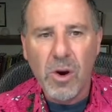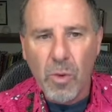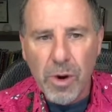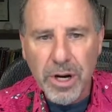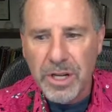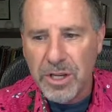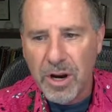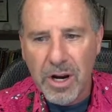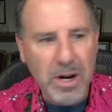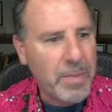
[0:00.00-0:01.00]
We're going to
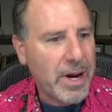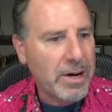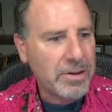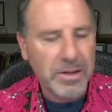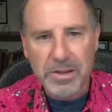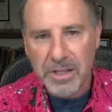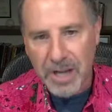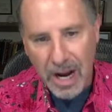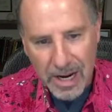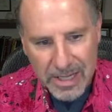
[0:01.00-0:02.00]
talk about
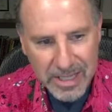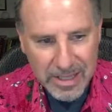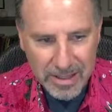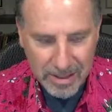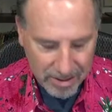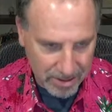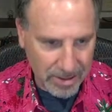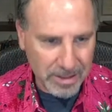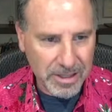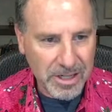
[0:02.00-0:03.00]
stocks,
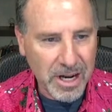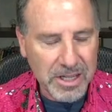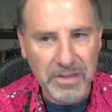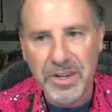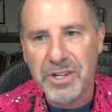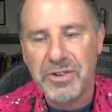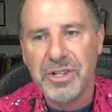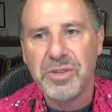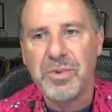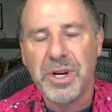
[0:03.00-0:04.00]
stocks of
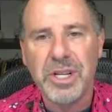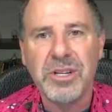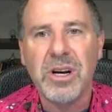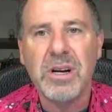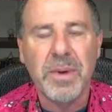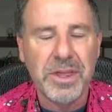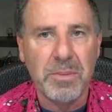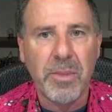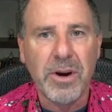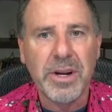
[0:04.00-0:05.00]
interest. We're going to talk about the
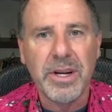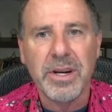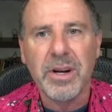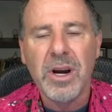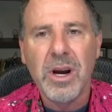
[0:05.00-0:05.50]
market.